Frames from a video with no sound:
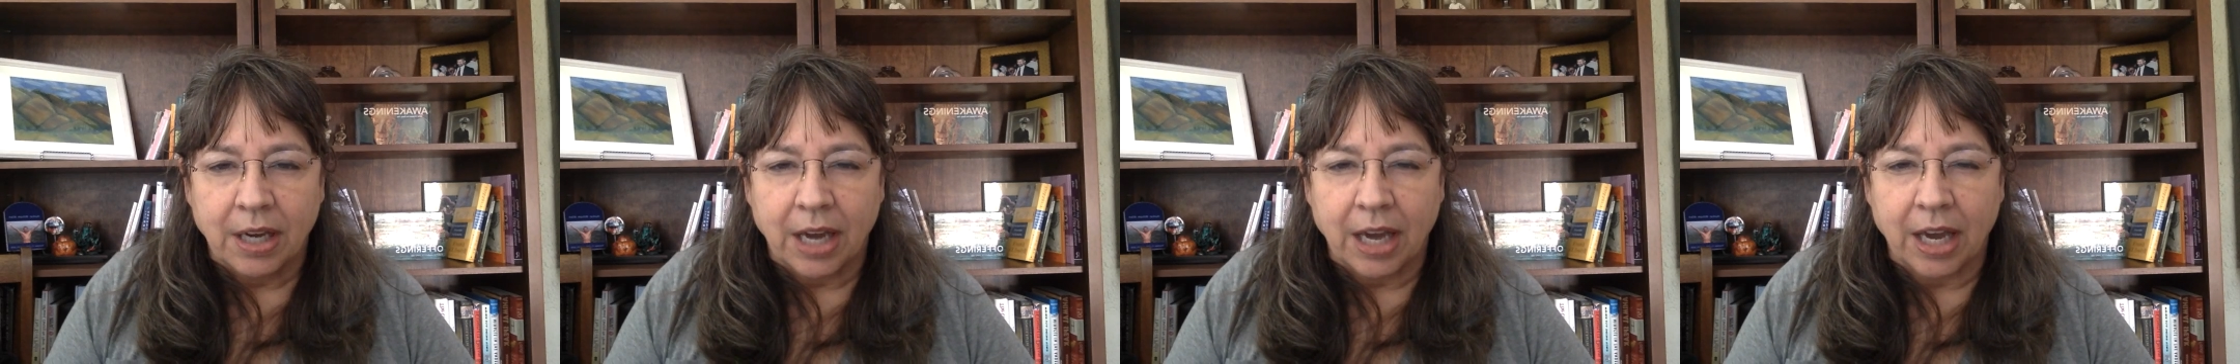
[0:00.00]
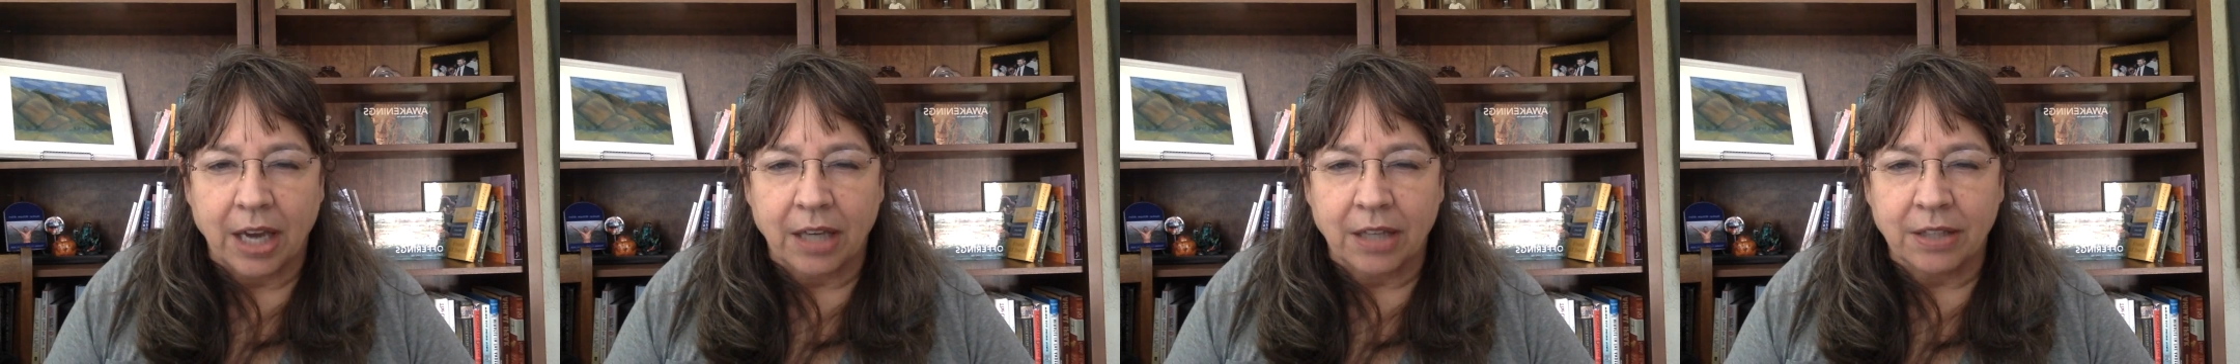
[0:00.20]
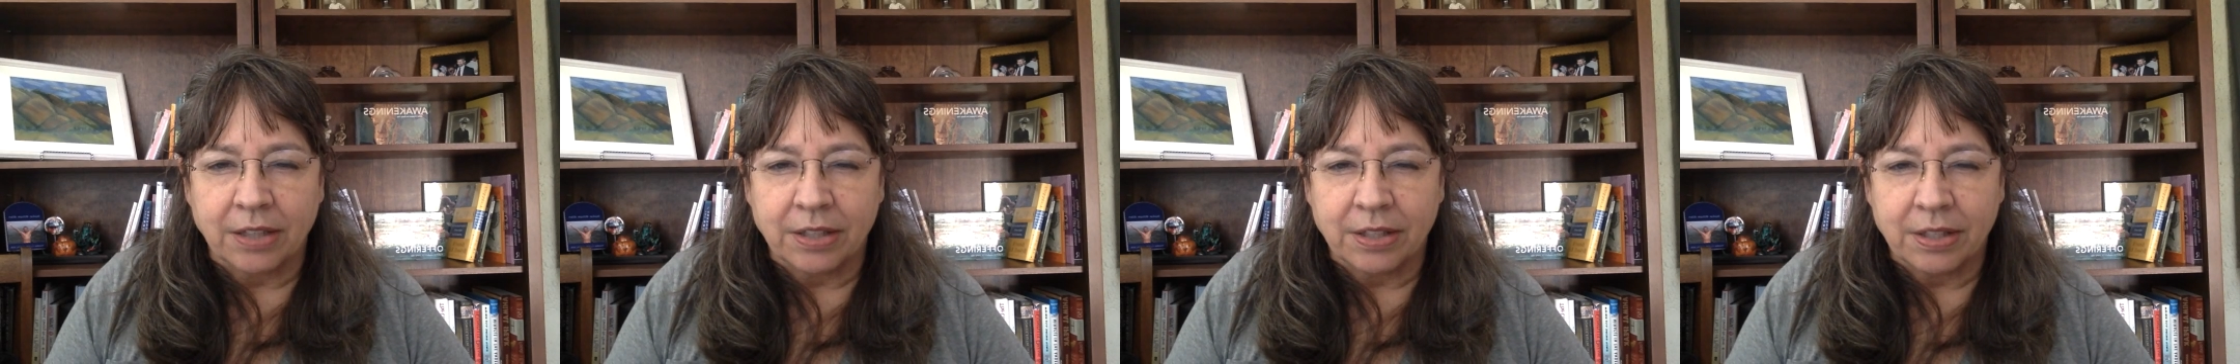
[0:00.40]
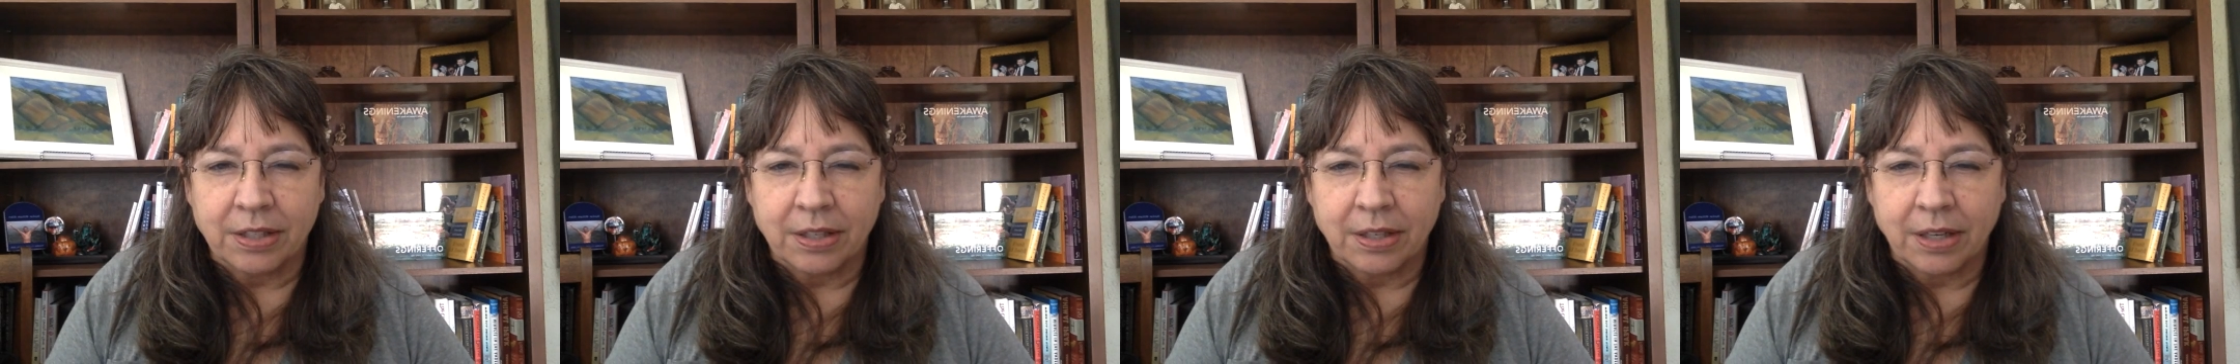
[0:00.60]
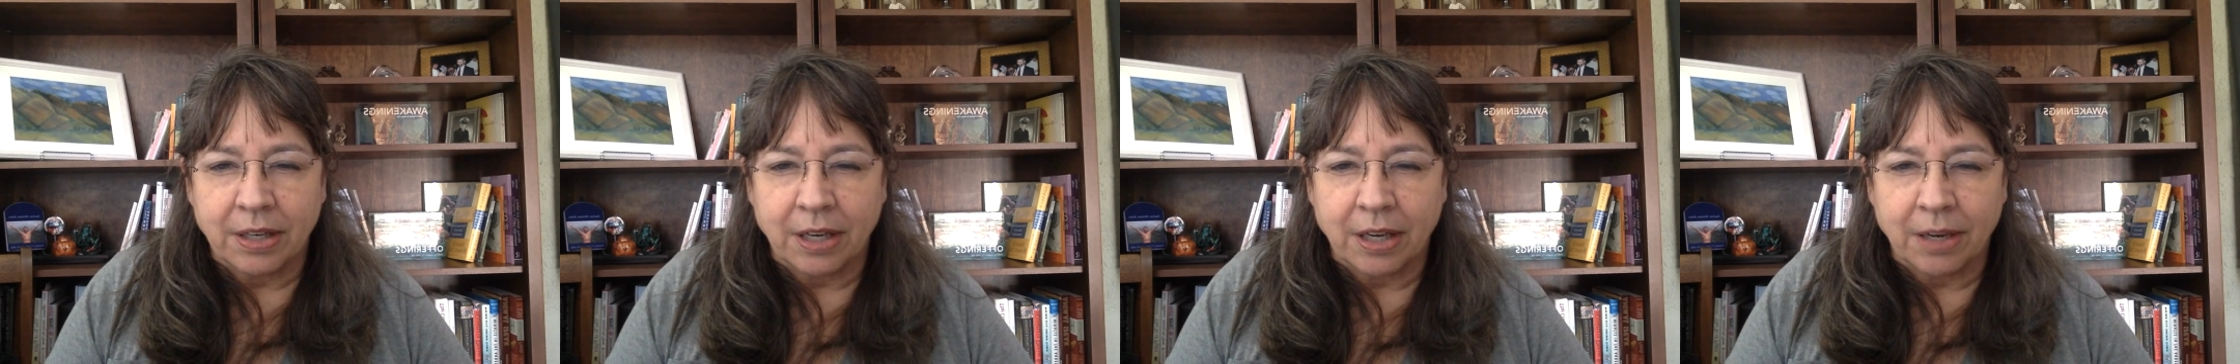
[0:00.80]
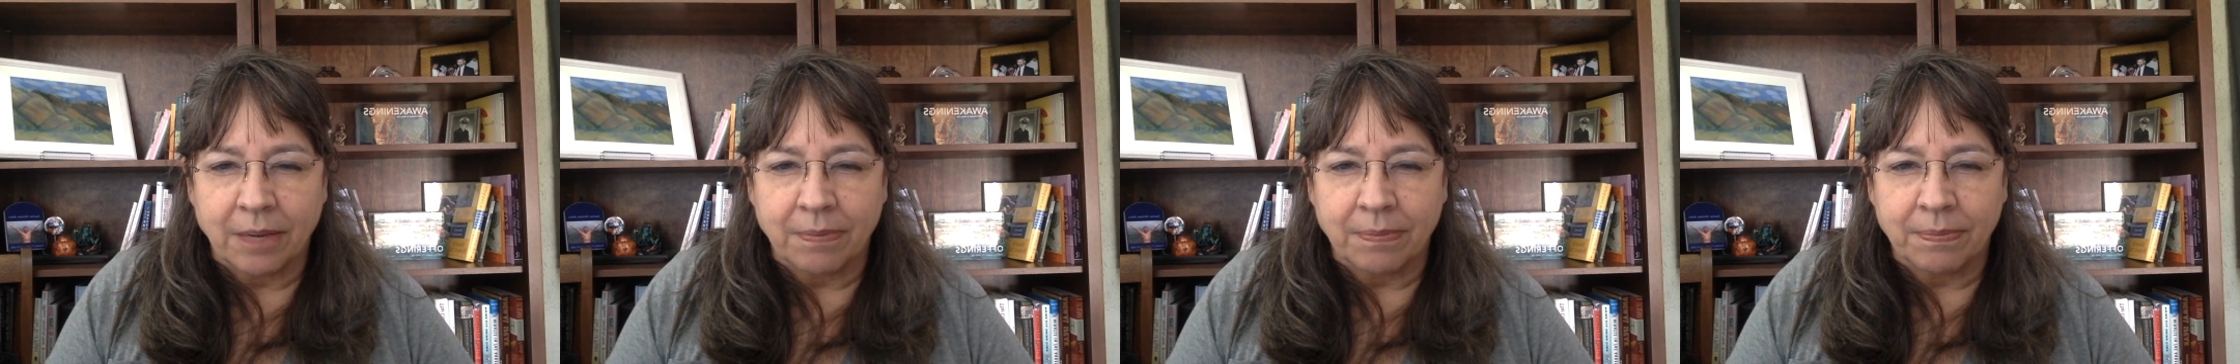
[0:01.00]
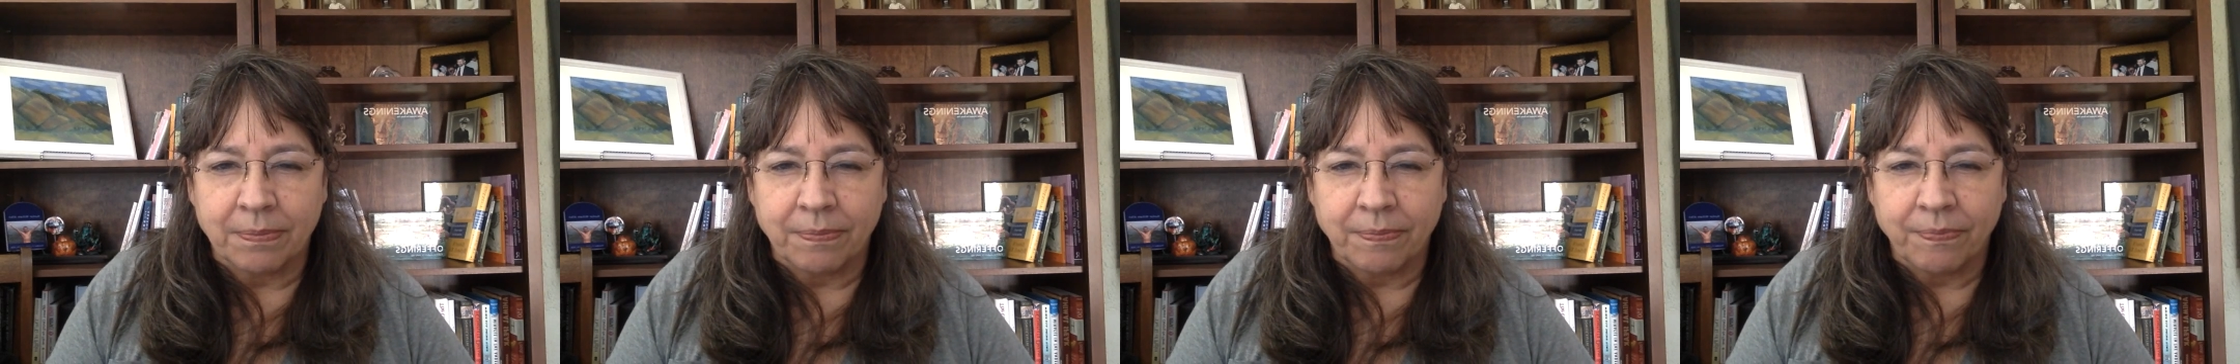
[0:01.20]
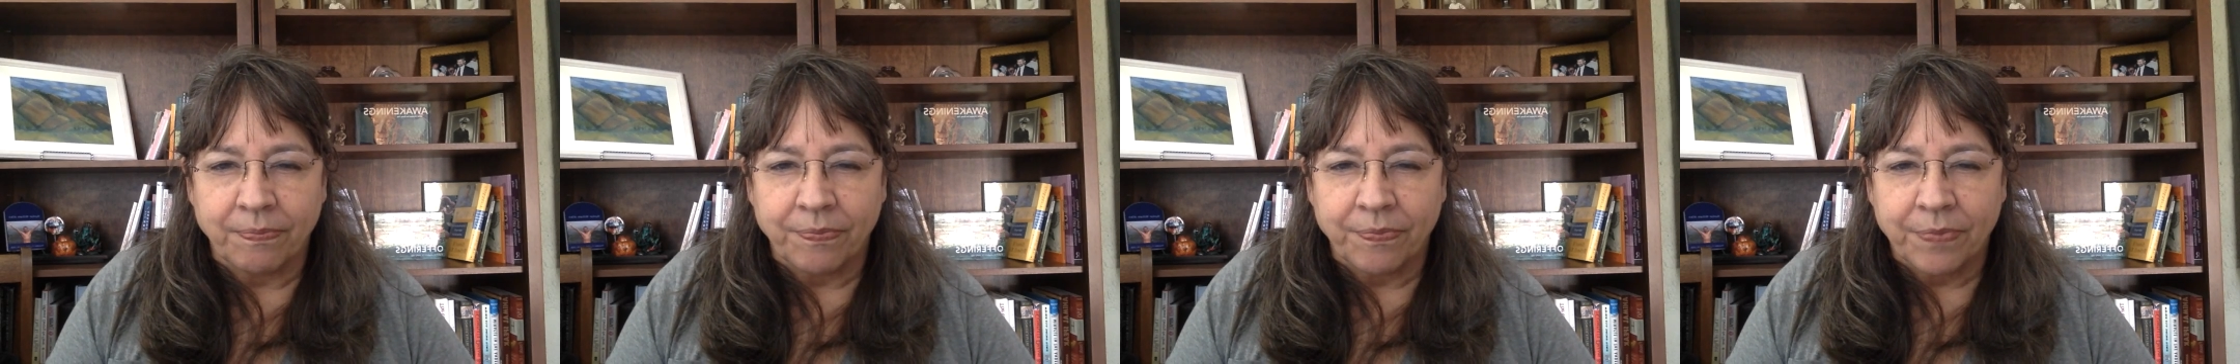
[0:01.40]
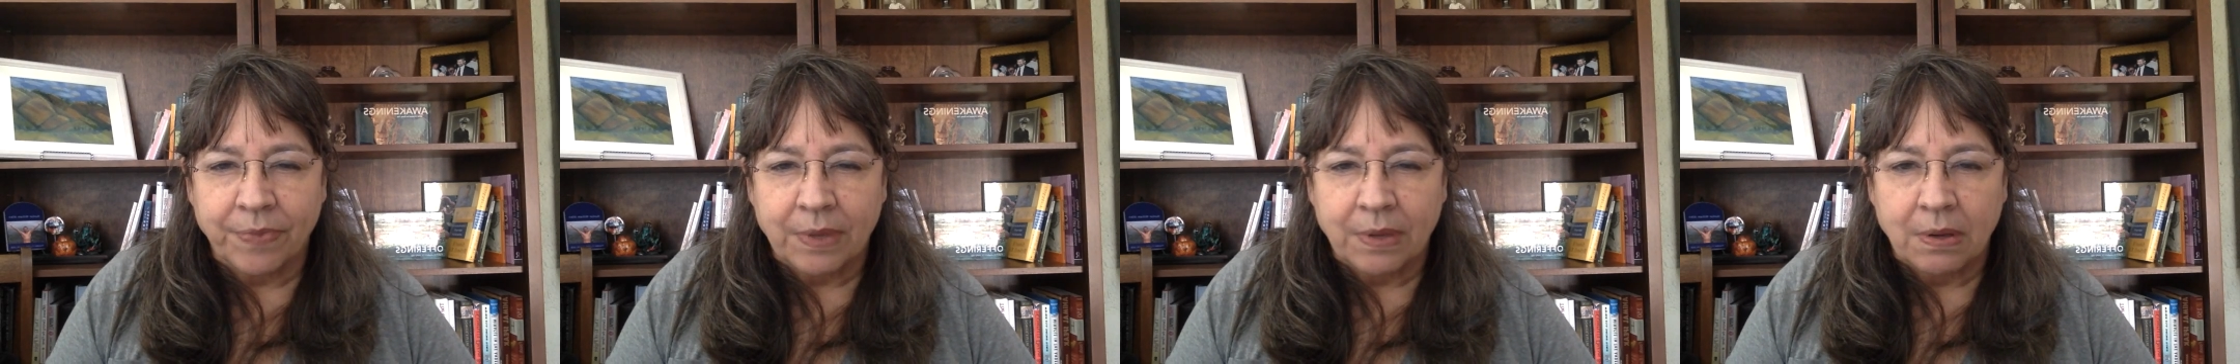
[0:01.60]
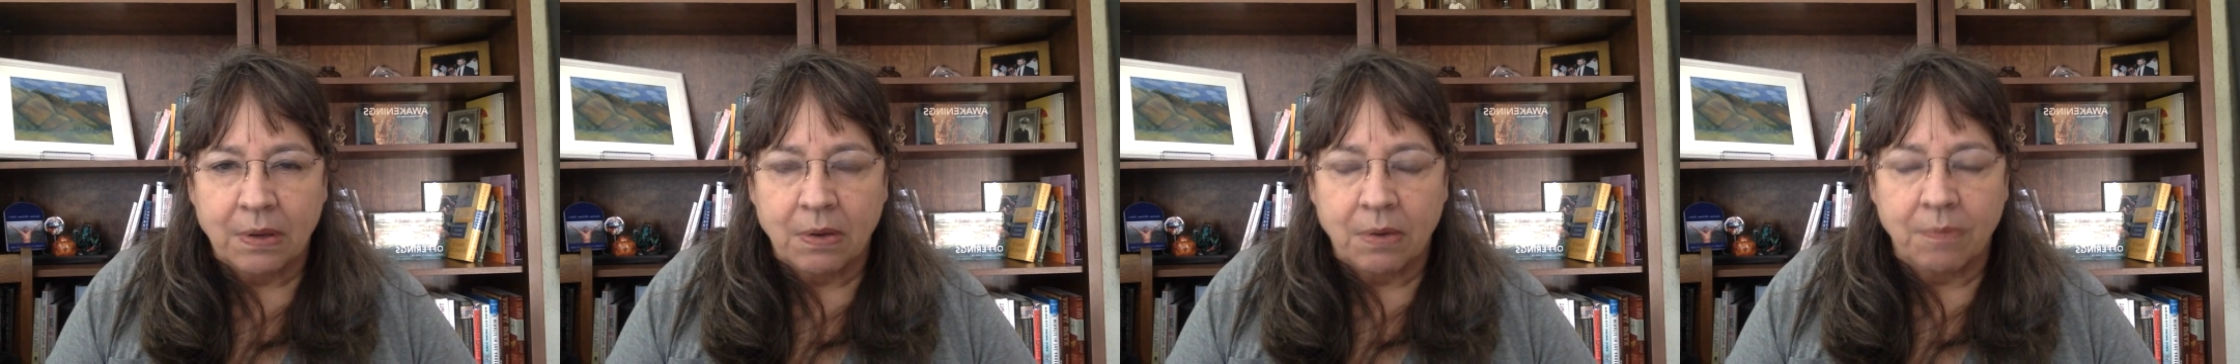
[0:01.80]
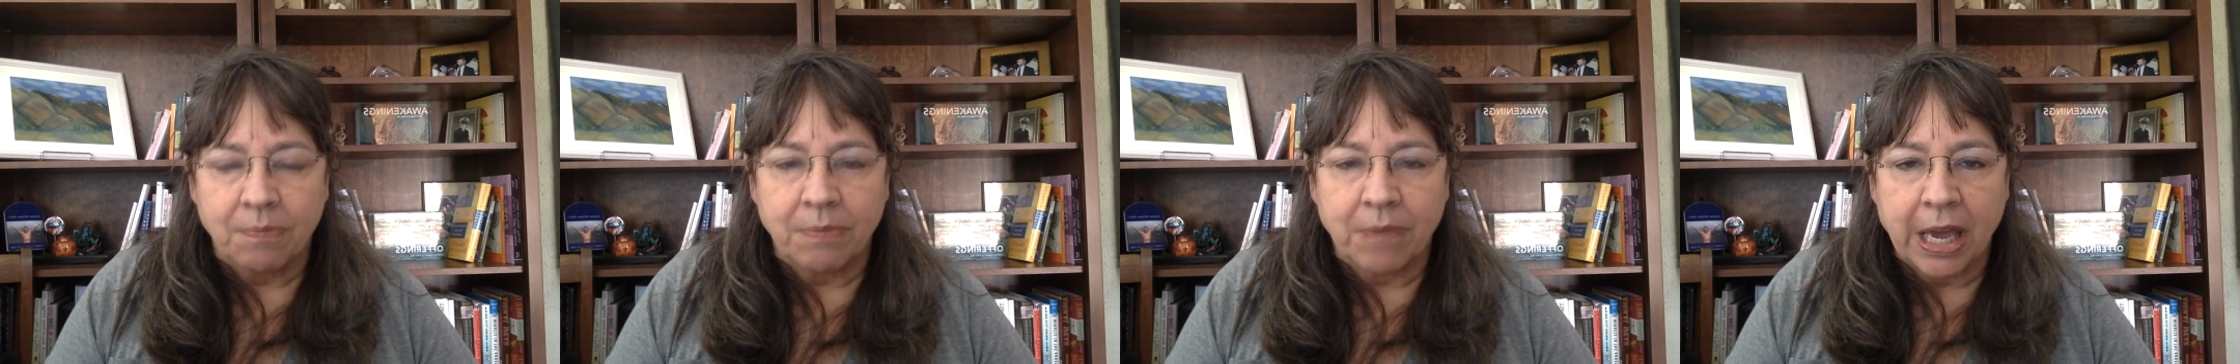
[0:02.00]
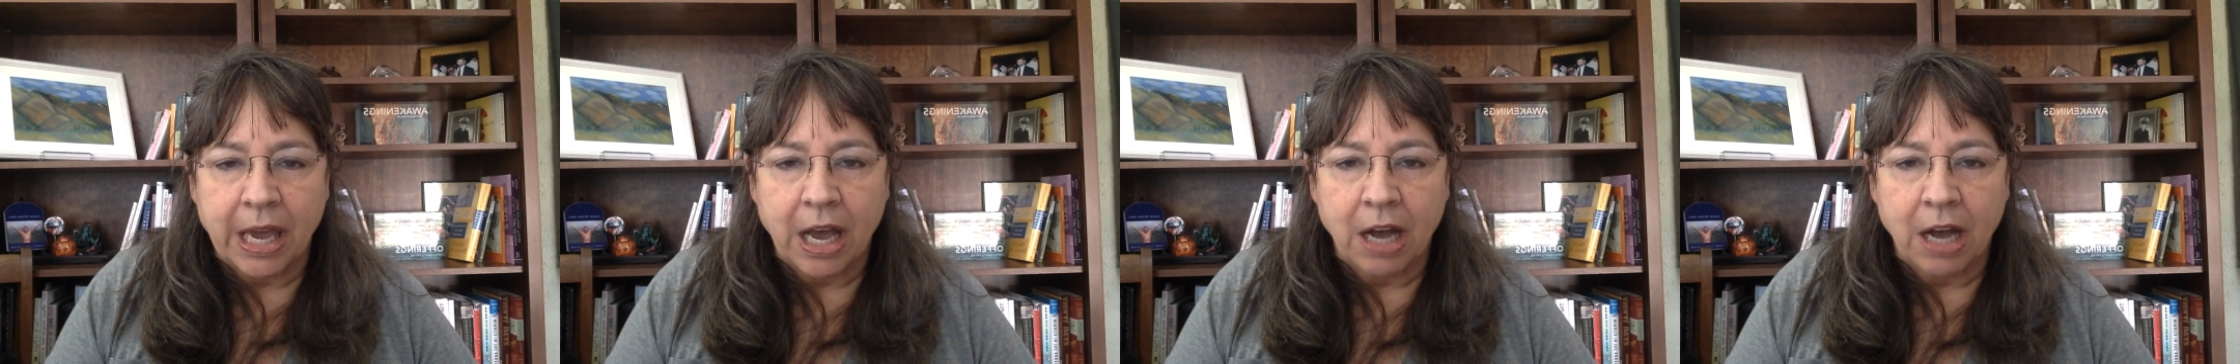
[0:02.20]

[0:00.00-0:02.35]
and may